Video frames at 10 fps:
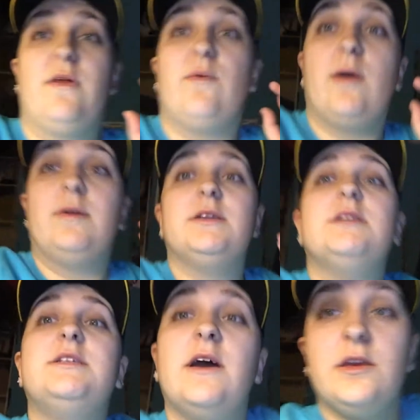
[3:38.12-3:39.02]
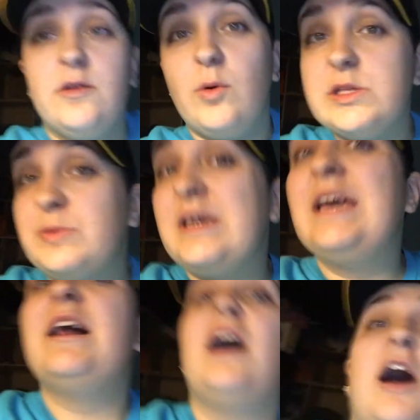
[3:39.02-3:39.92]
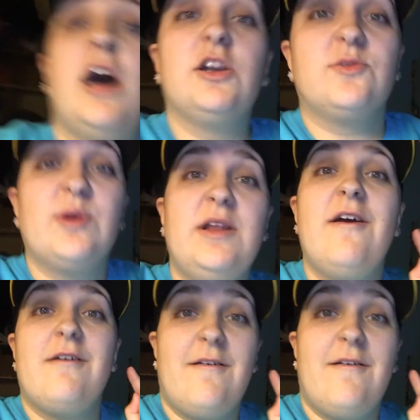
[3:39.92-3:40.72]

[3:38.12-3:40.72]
by the way, I wanted to tell you that once we hit a hundred